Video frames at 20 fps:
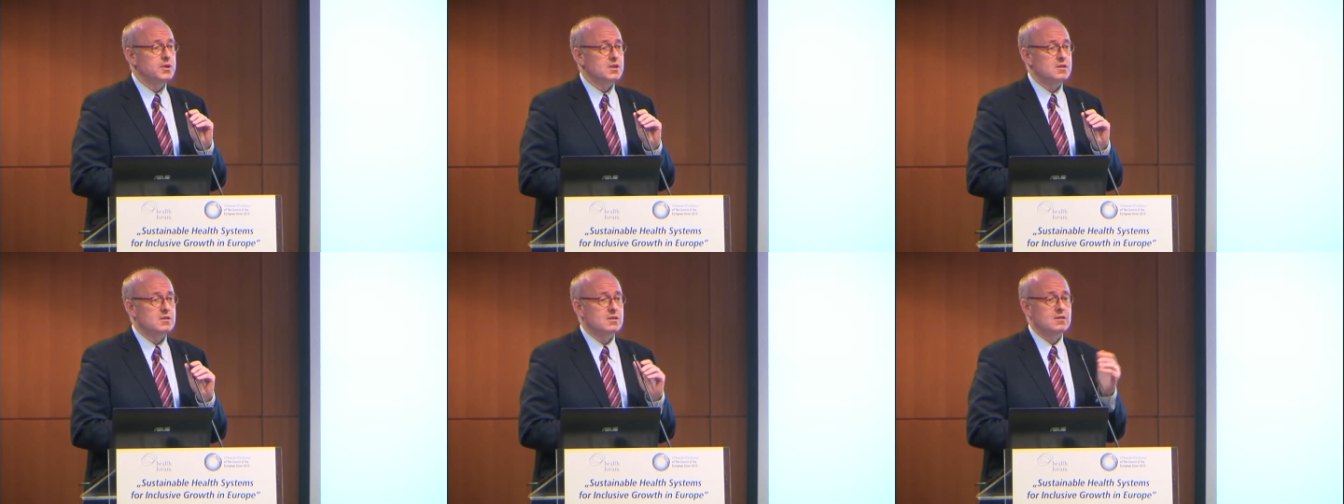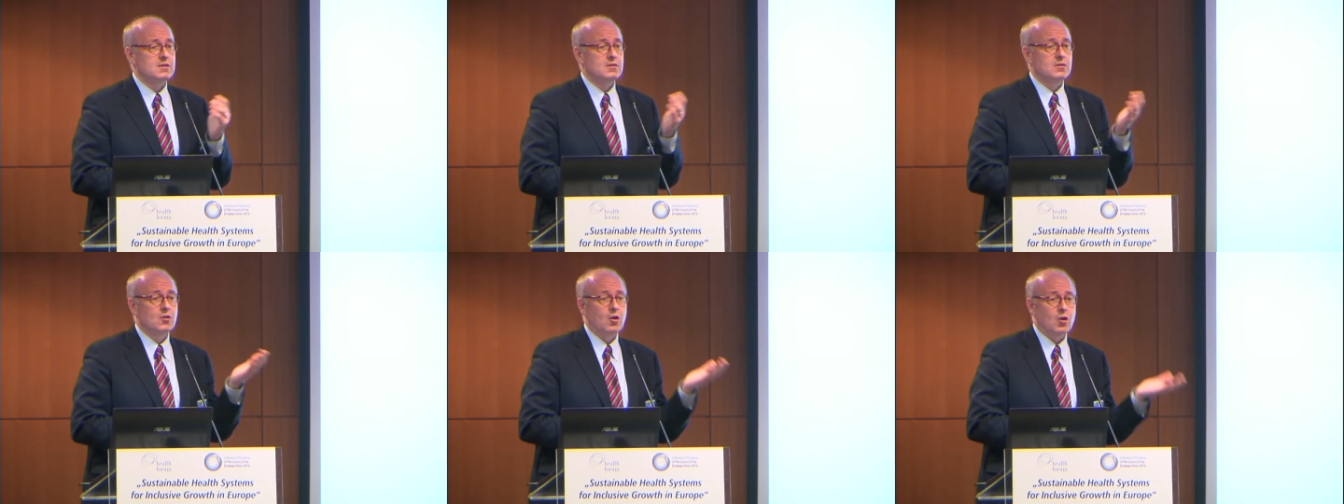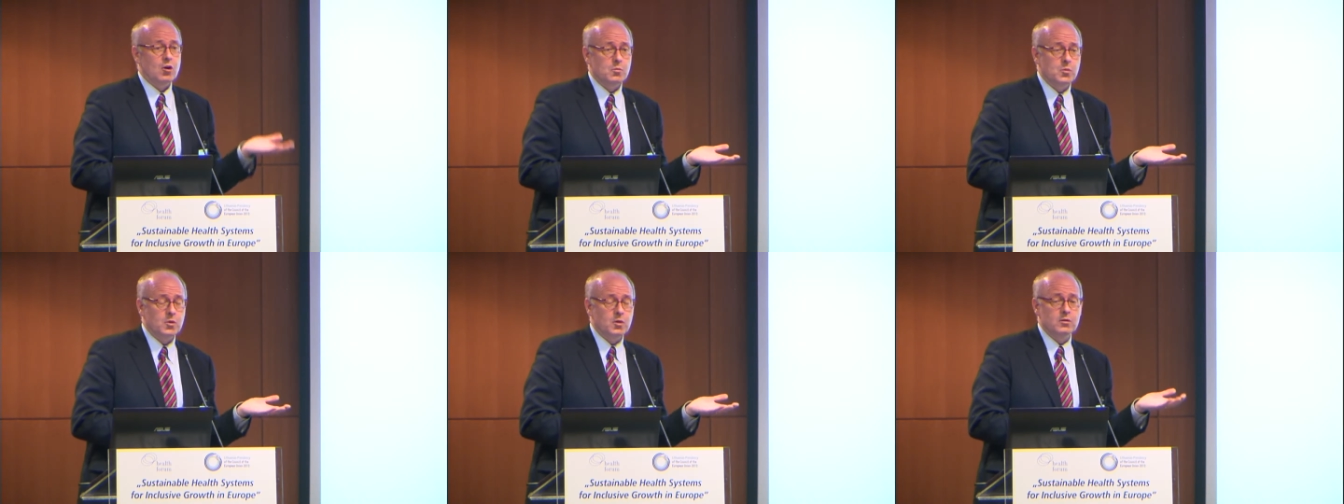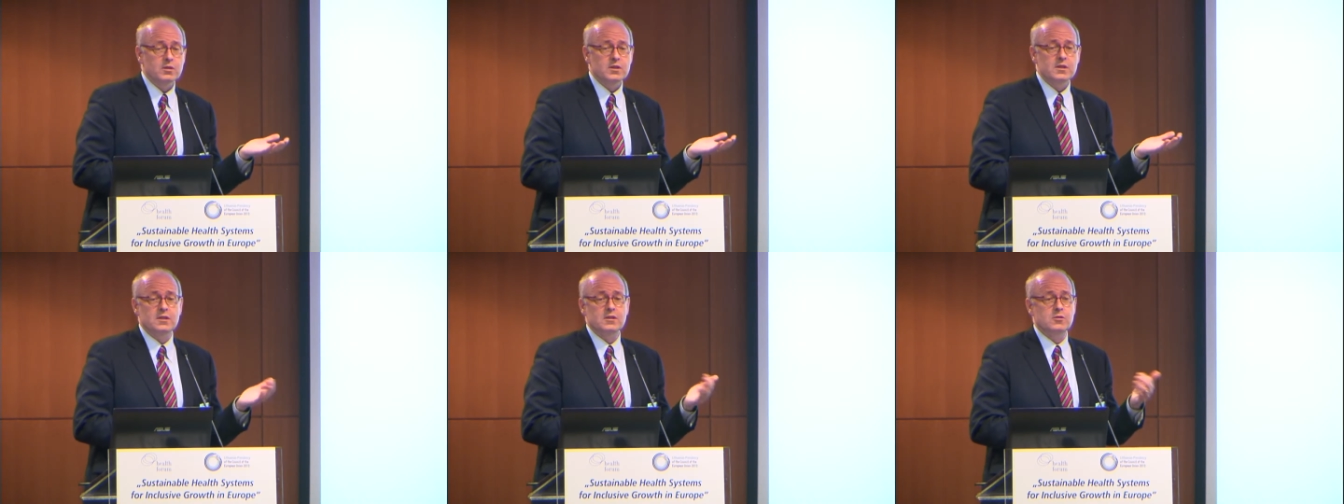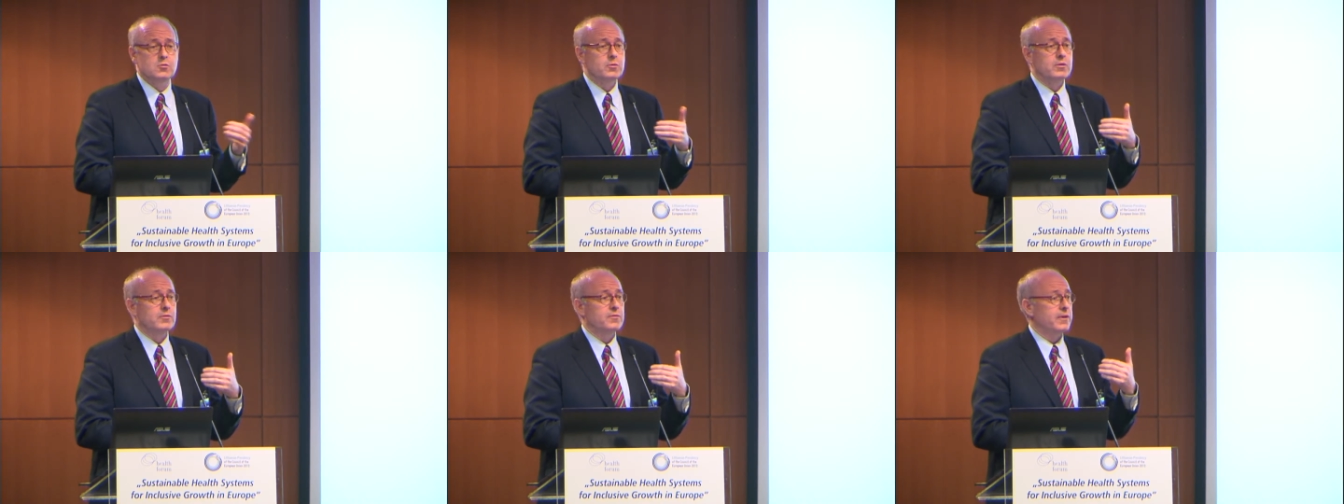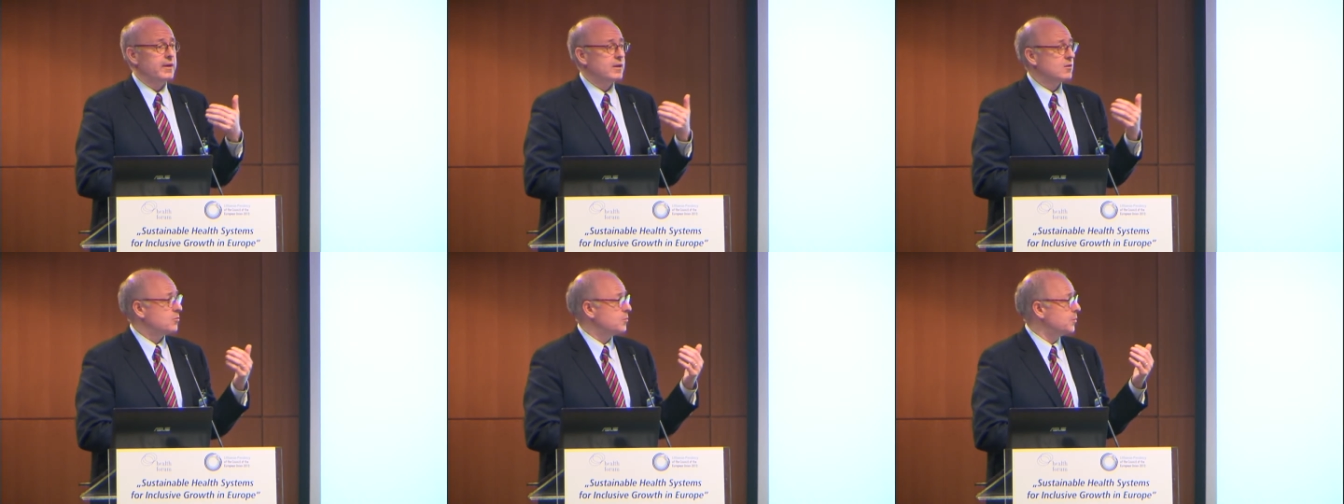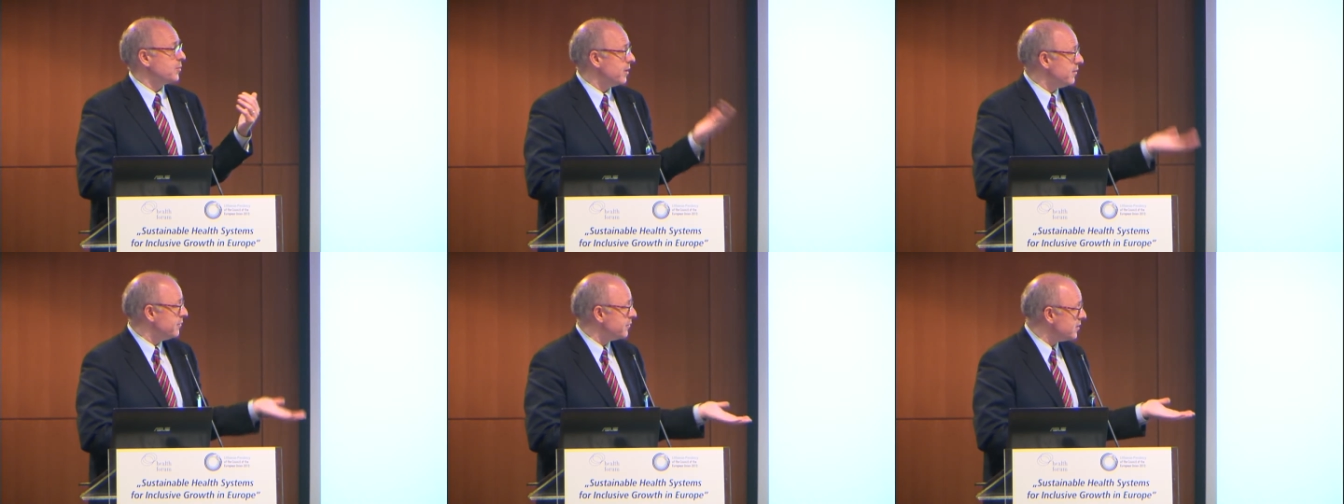Is it normal? Is this the reflect of
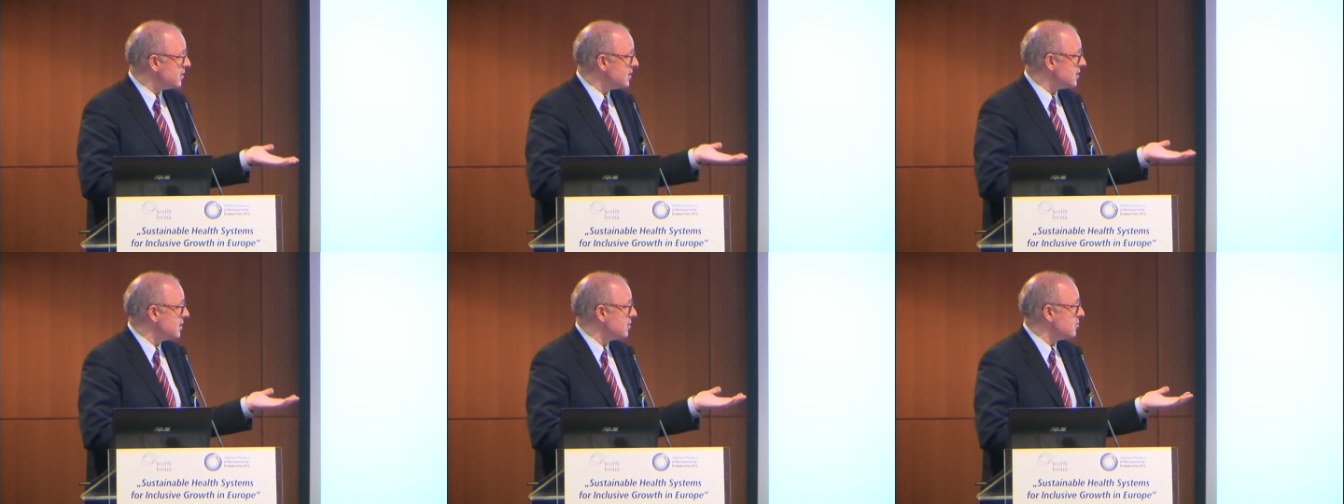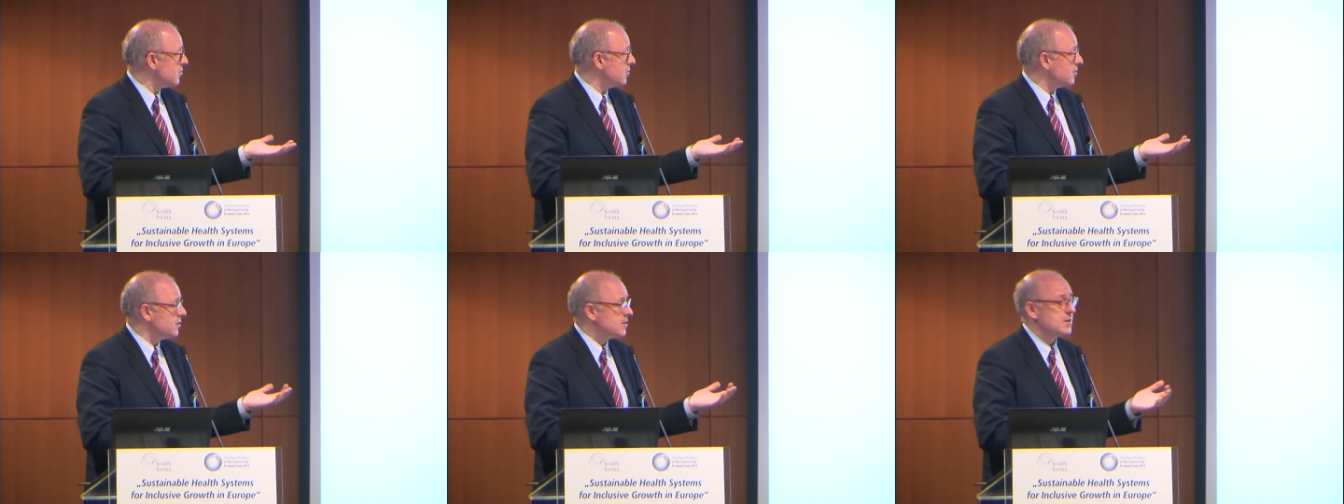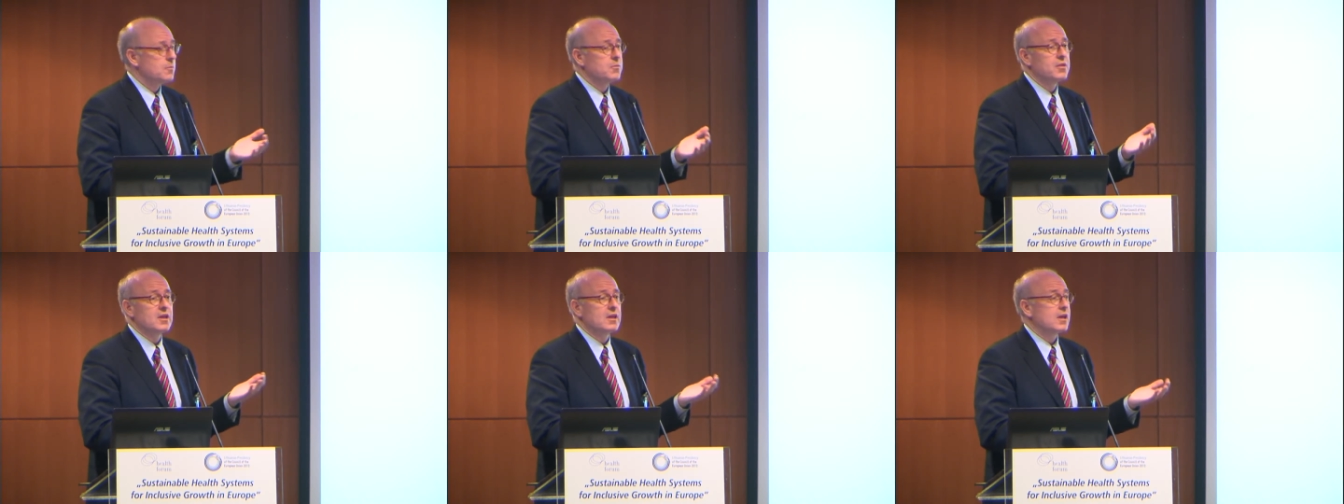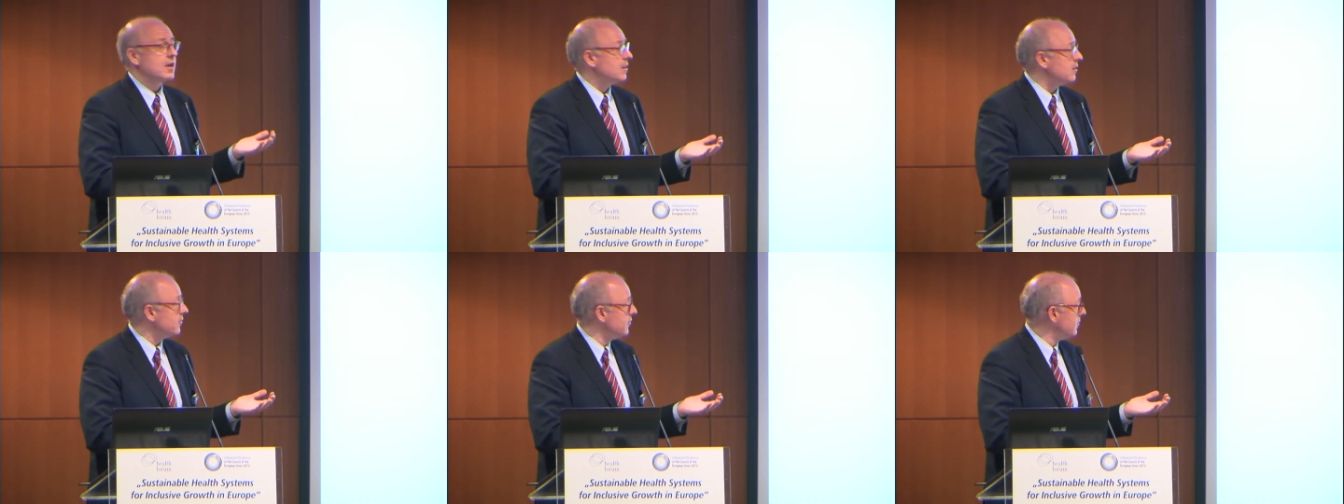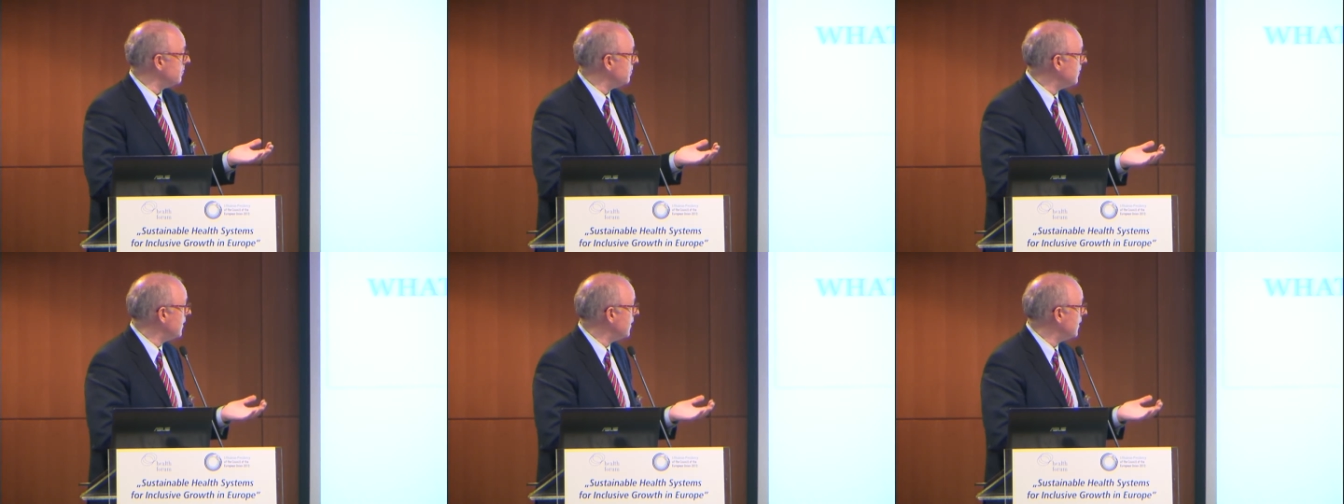preferences, or is this something else?